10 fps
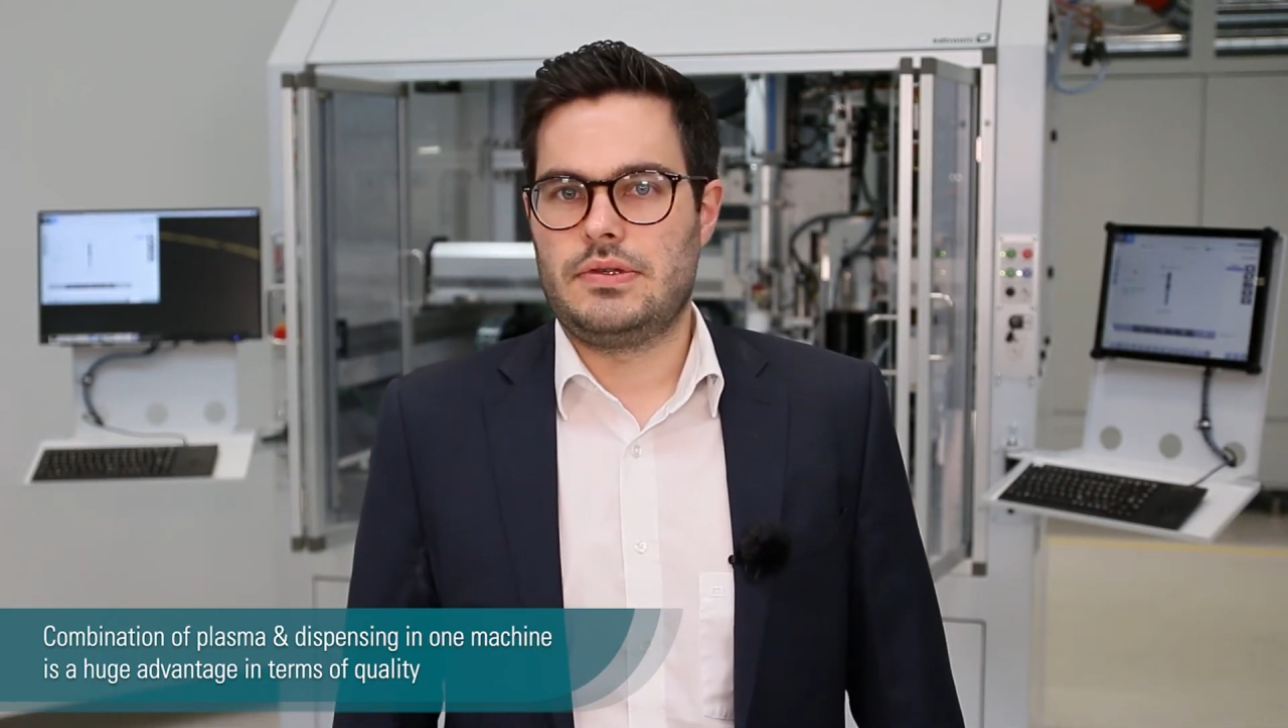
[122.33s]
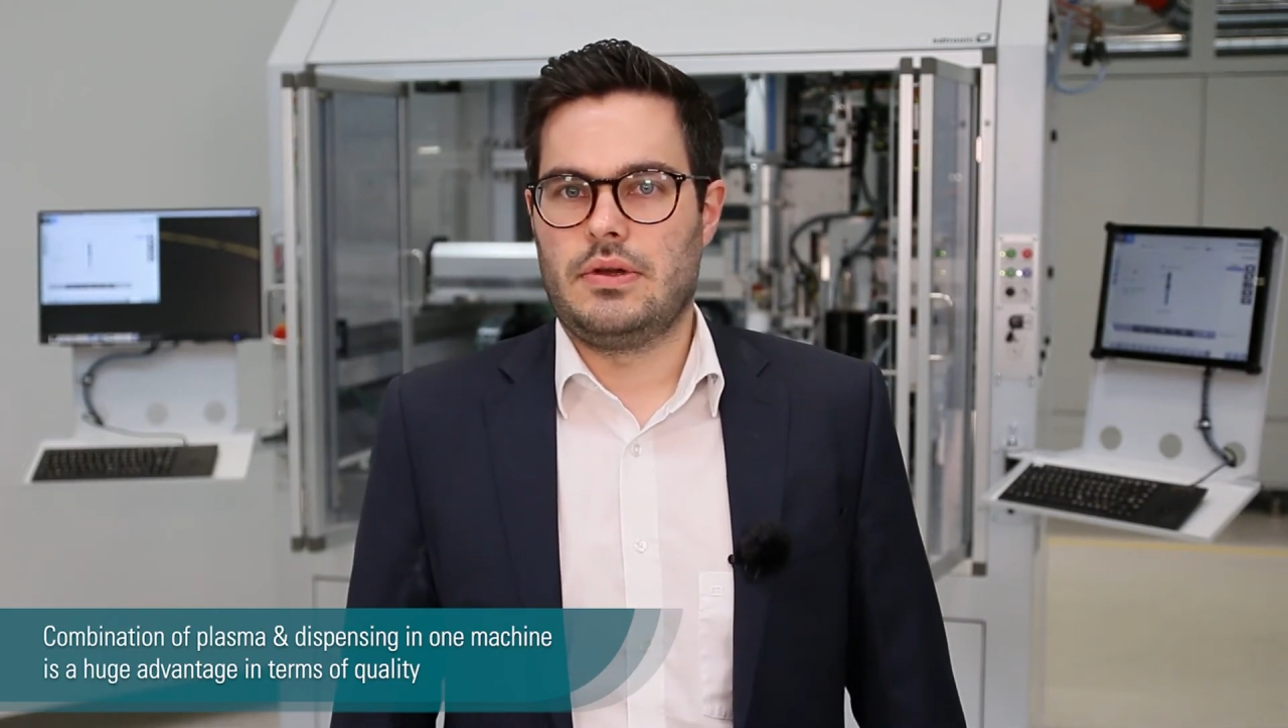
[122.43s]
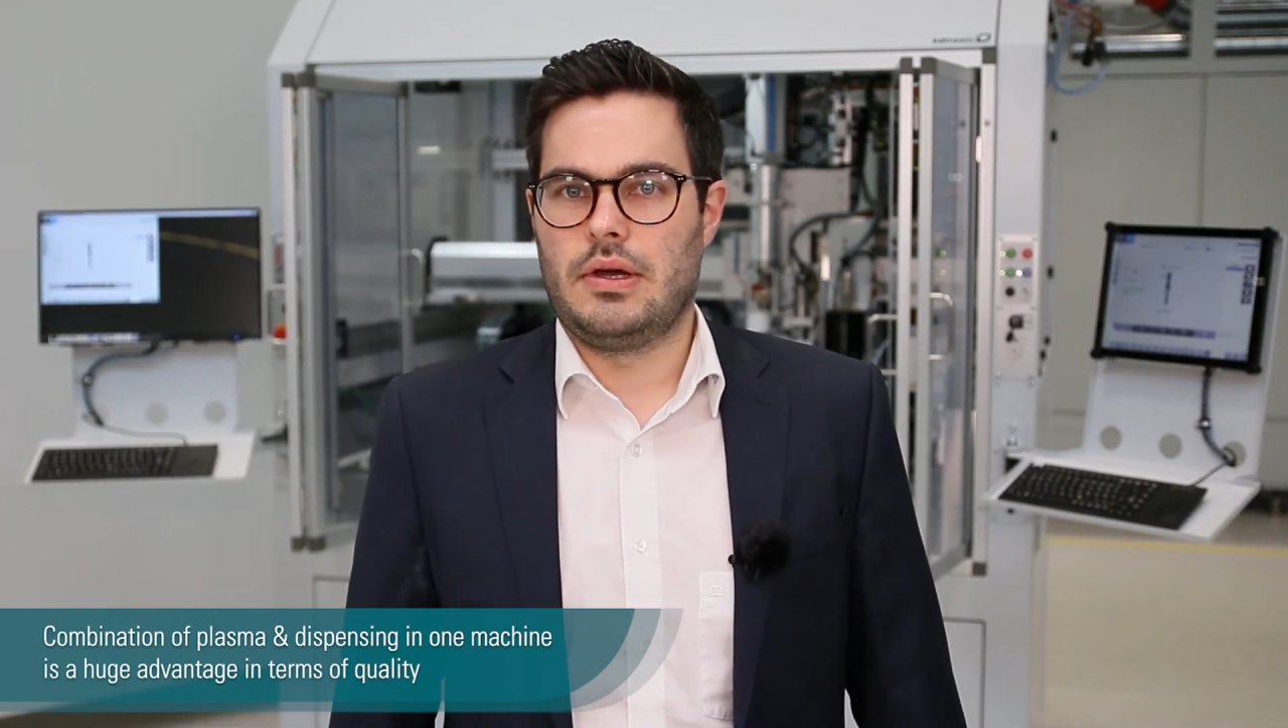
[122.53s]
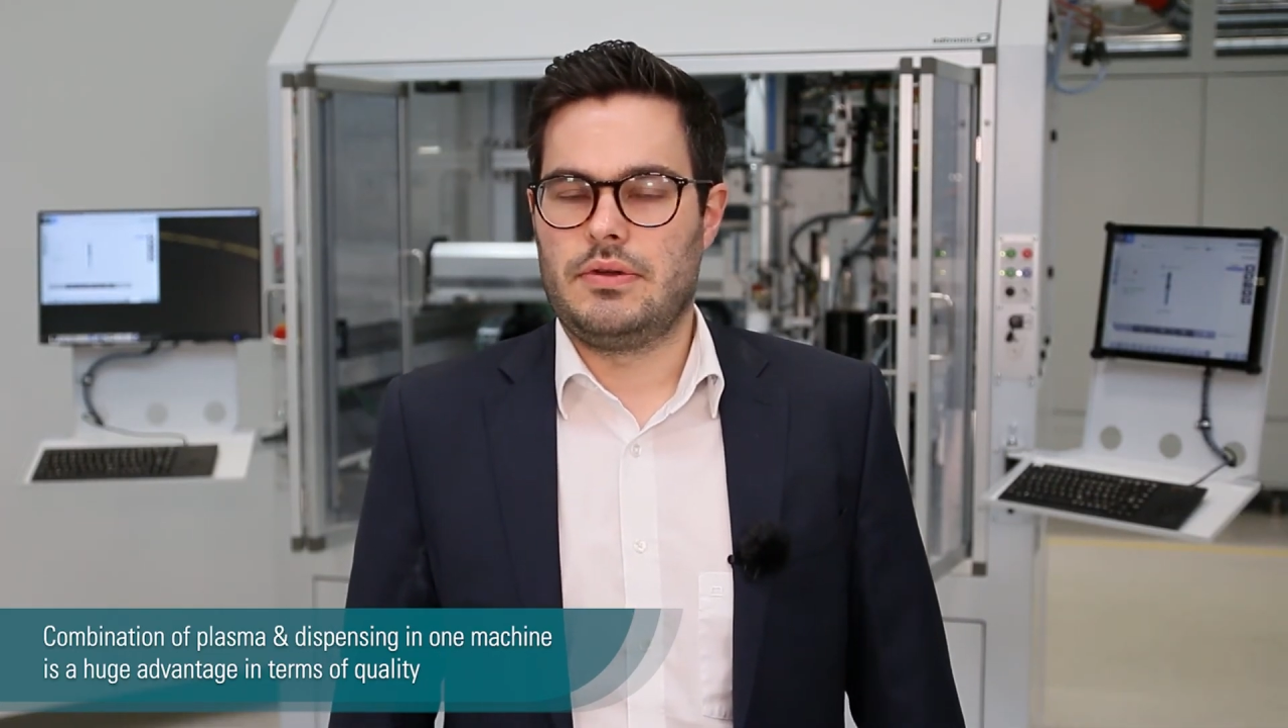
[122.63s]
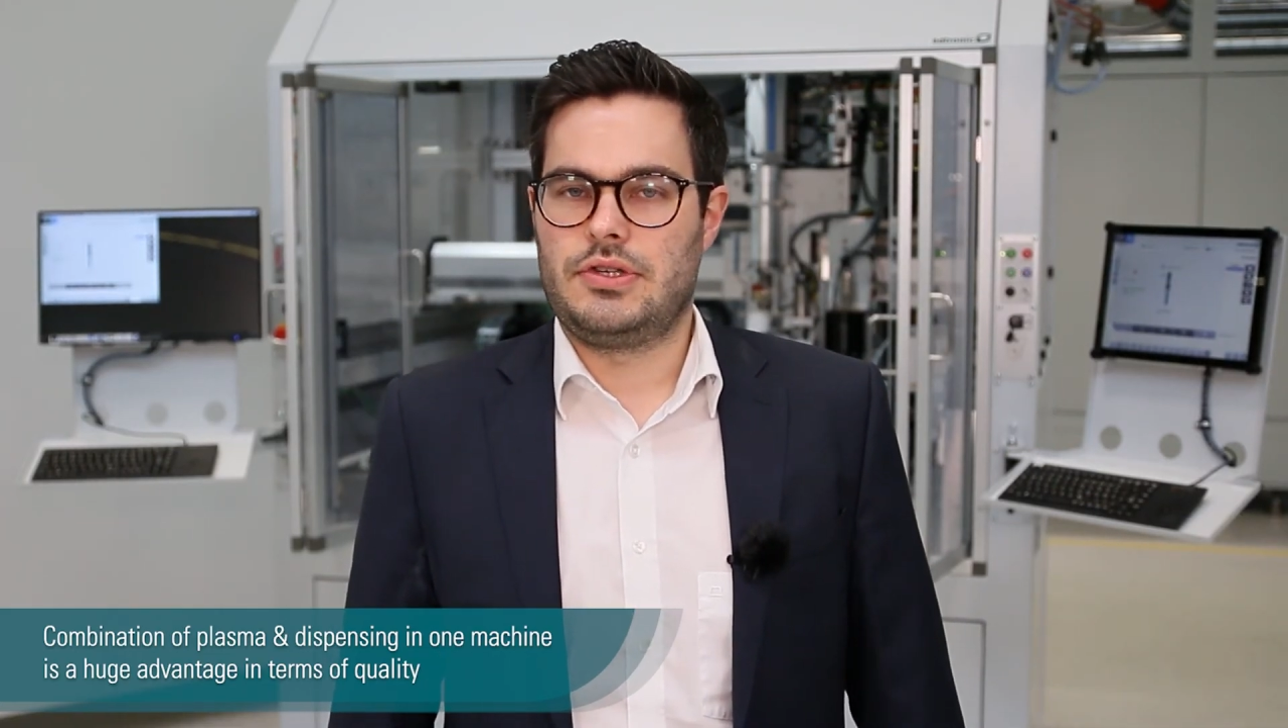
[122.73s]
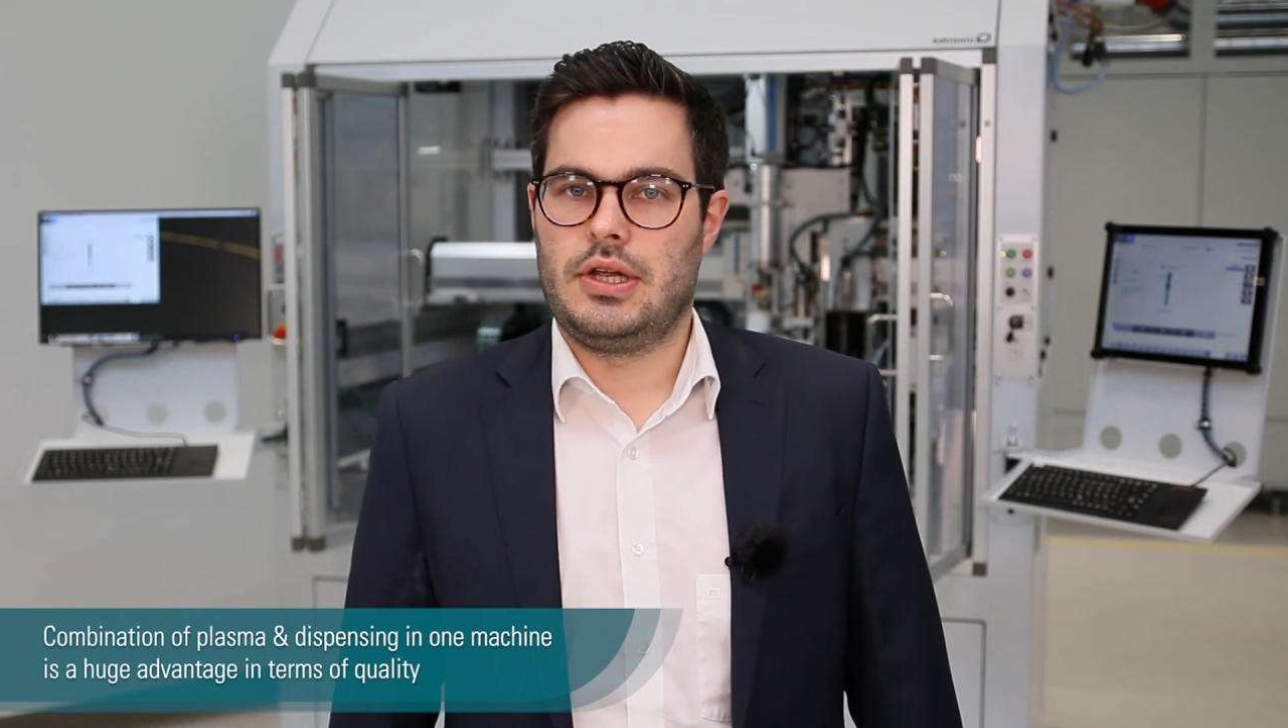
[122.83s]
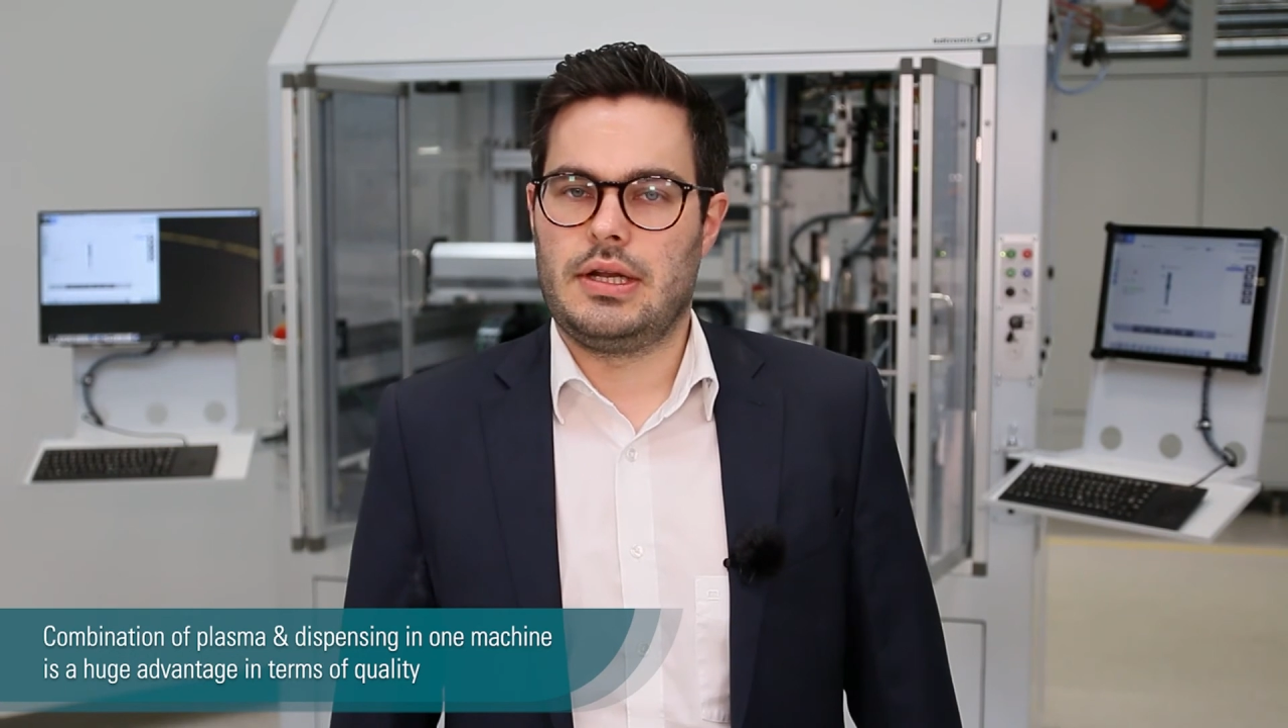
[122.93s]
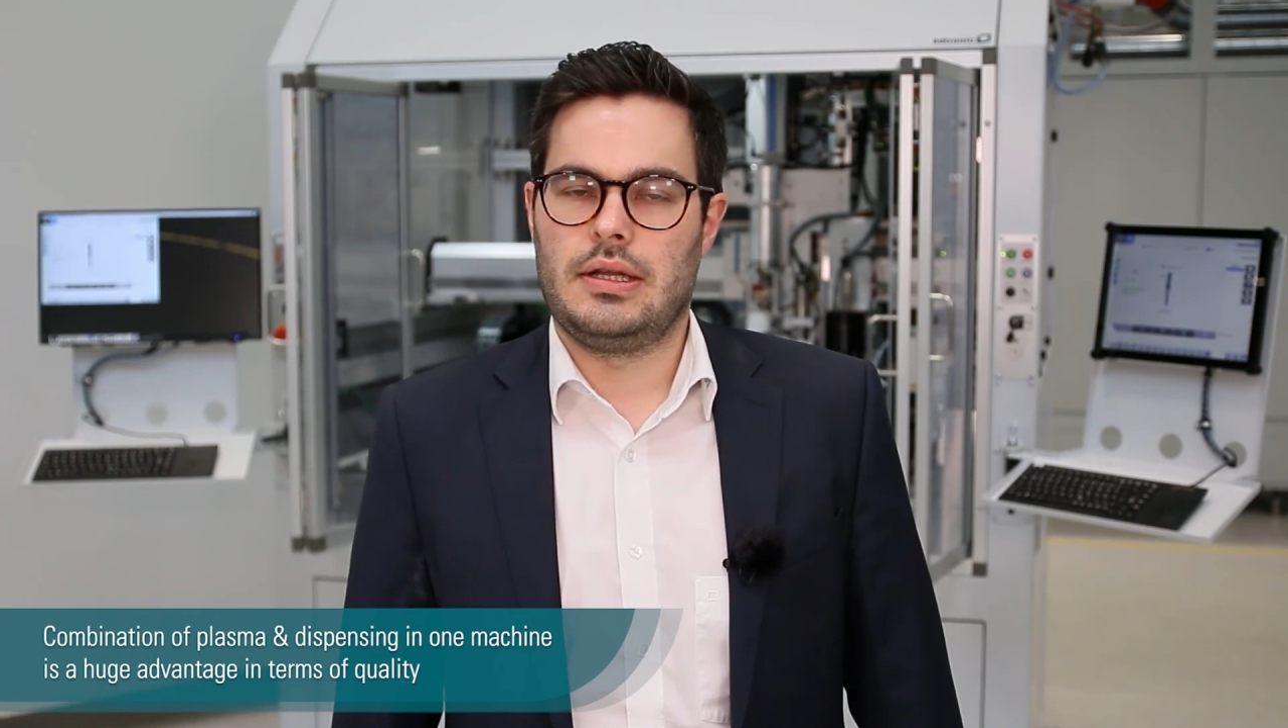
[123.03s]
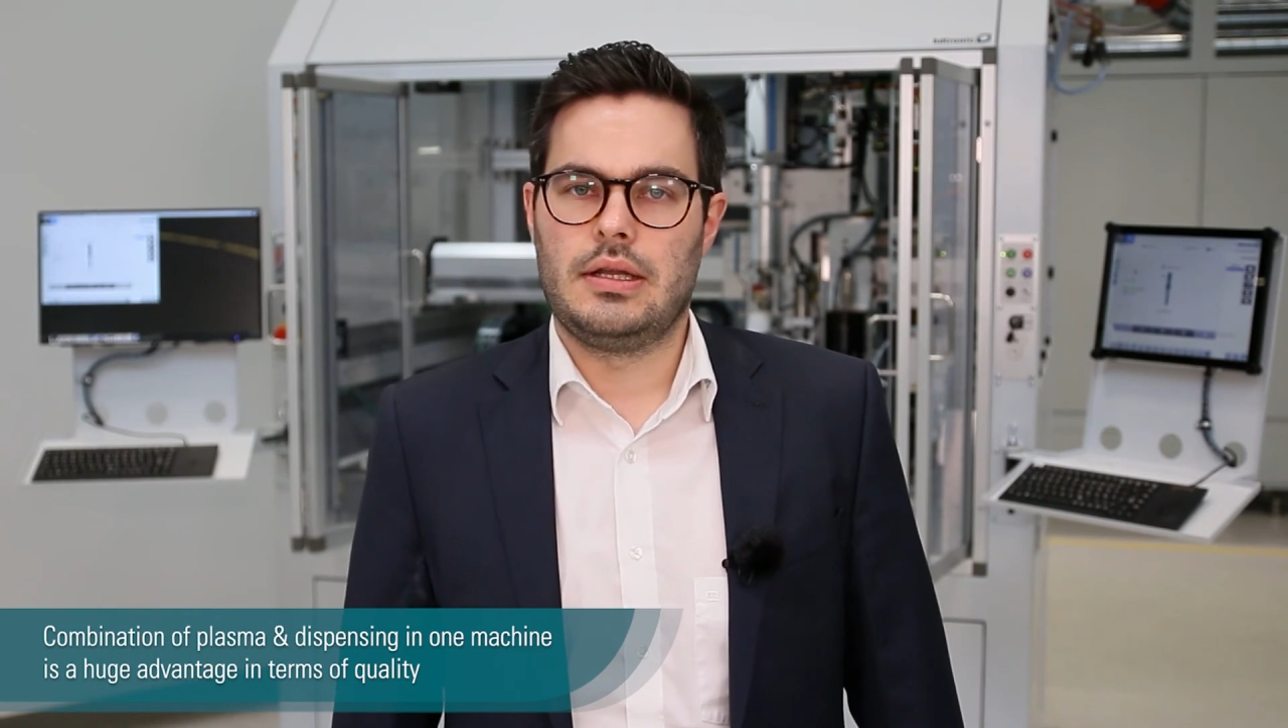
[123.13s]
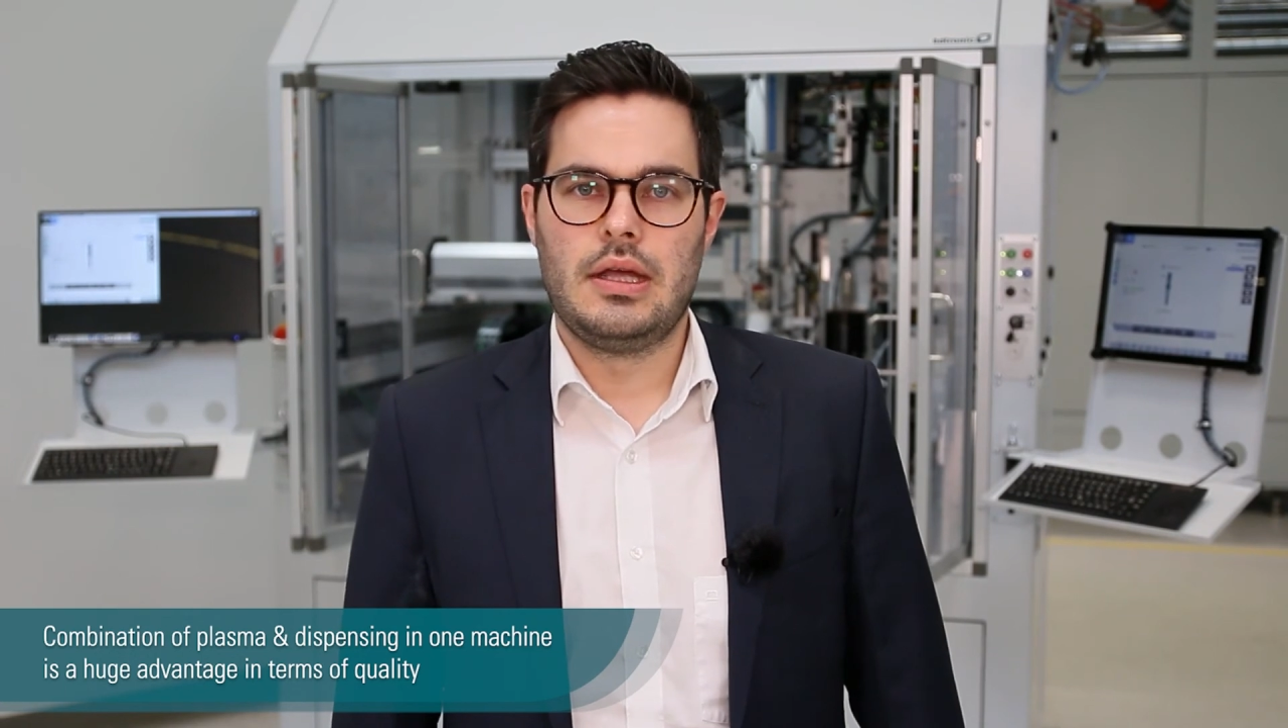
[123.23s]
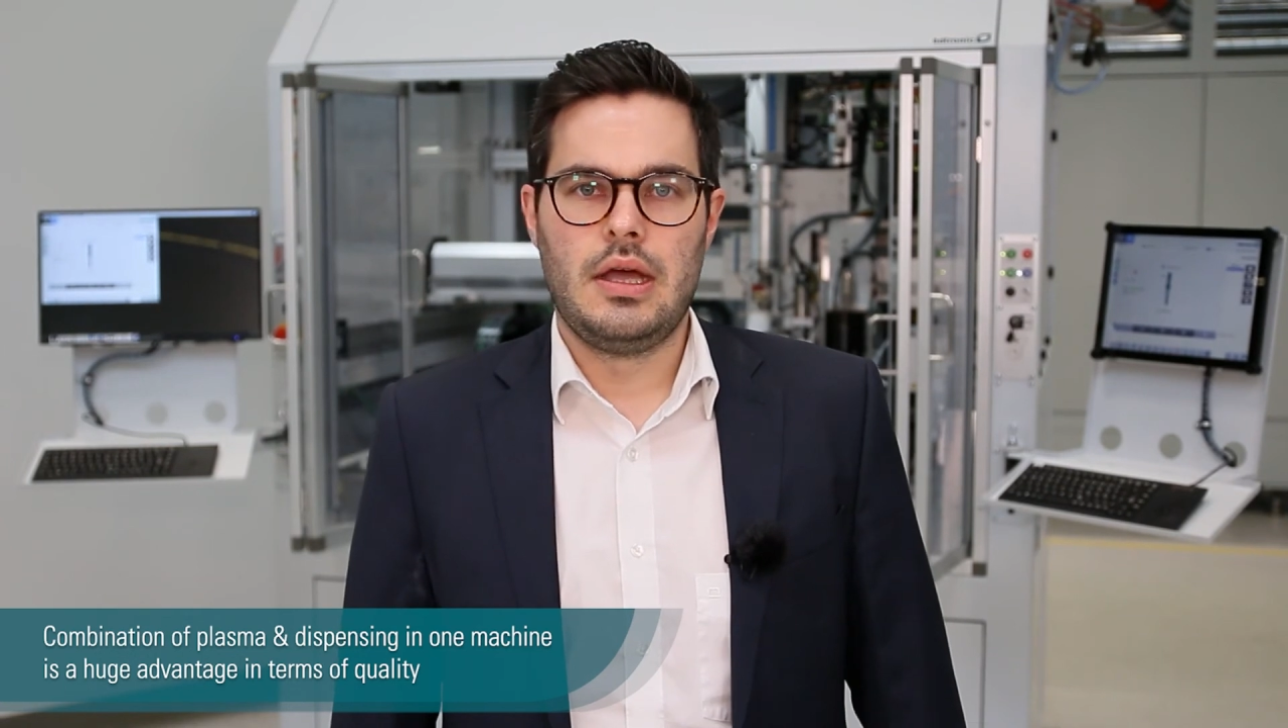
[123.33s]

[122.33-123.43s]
on our channel